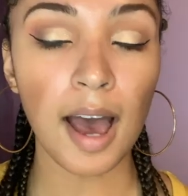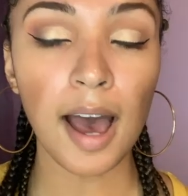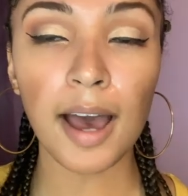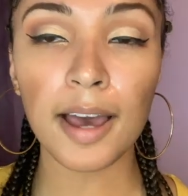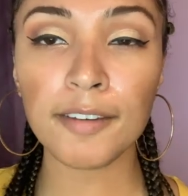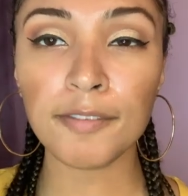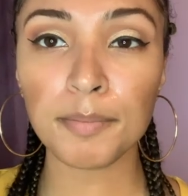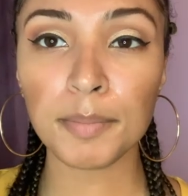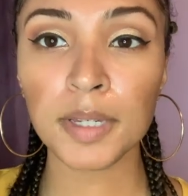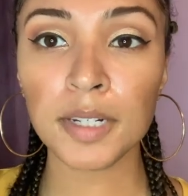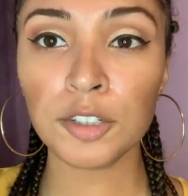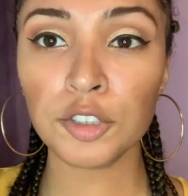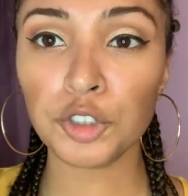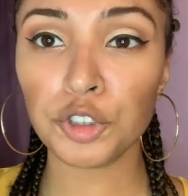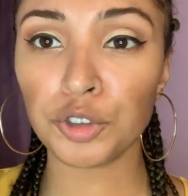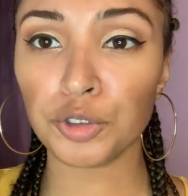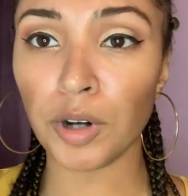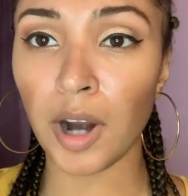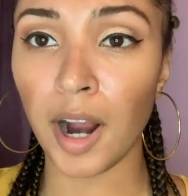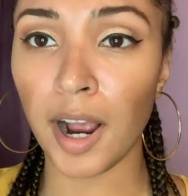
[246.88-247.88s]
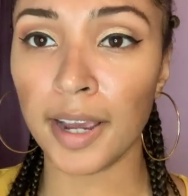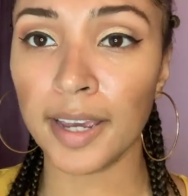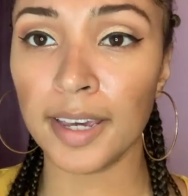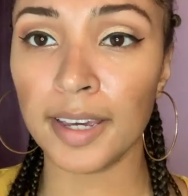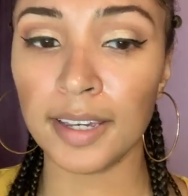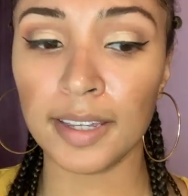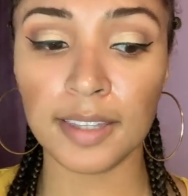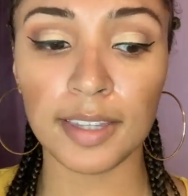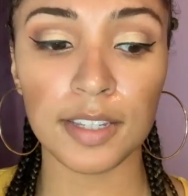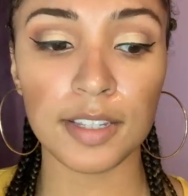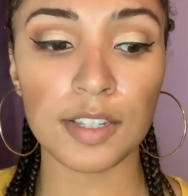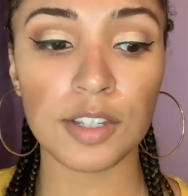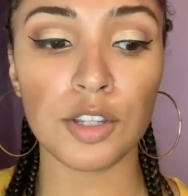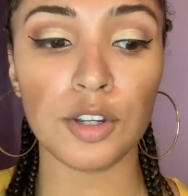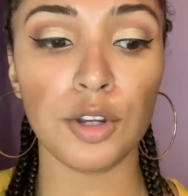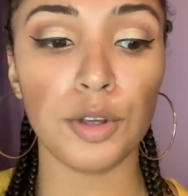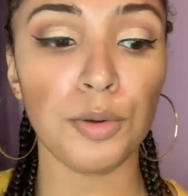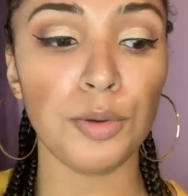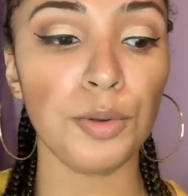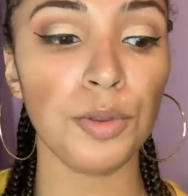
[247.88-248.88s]
I've been trying this
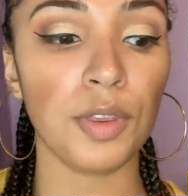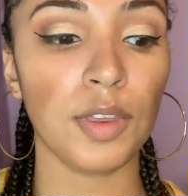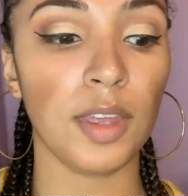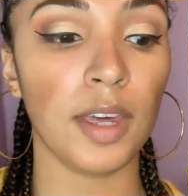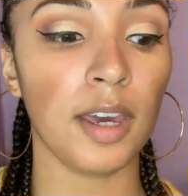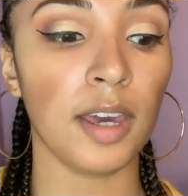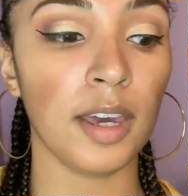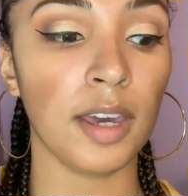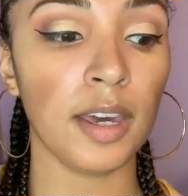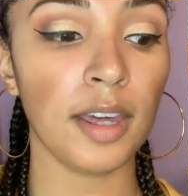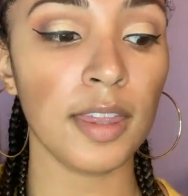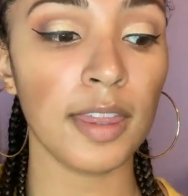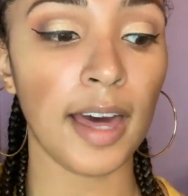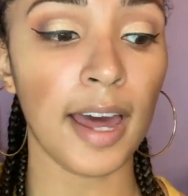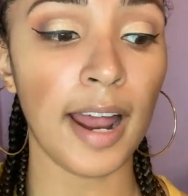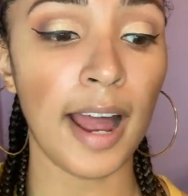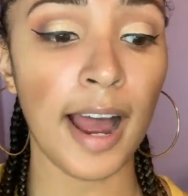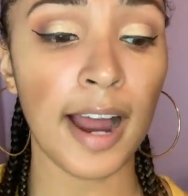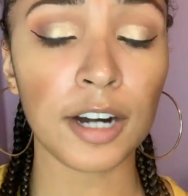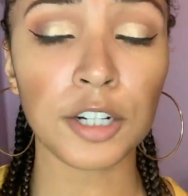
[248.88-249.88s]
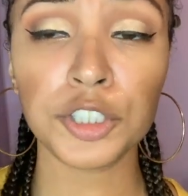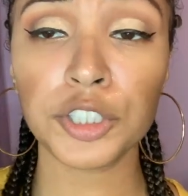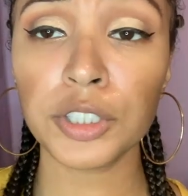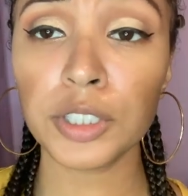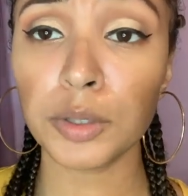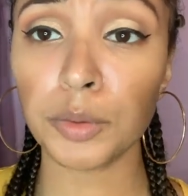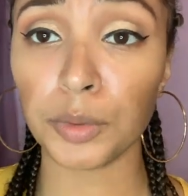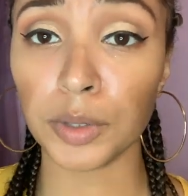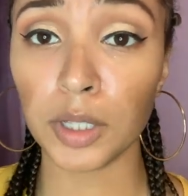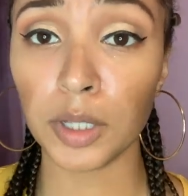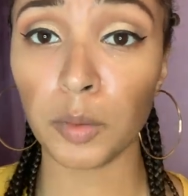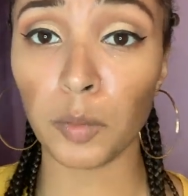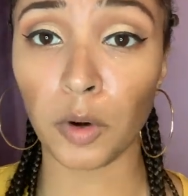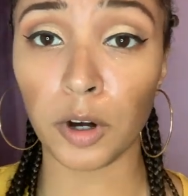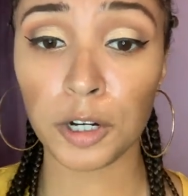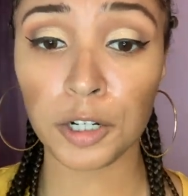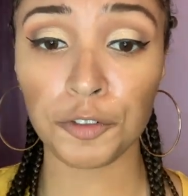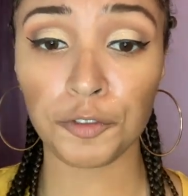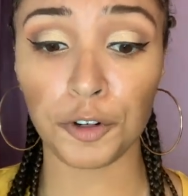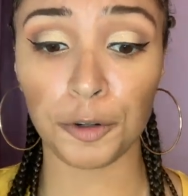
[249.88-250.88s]
new thing that actually really
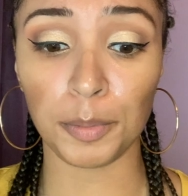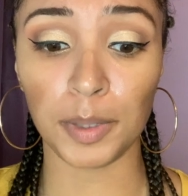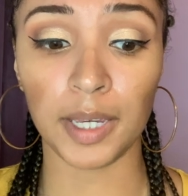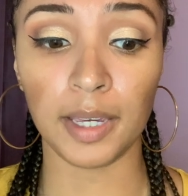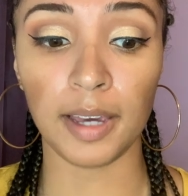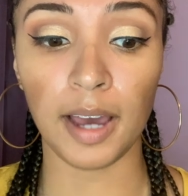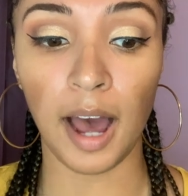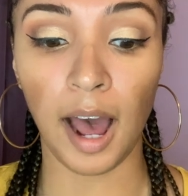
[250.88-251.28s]
worked for me.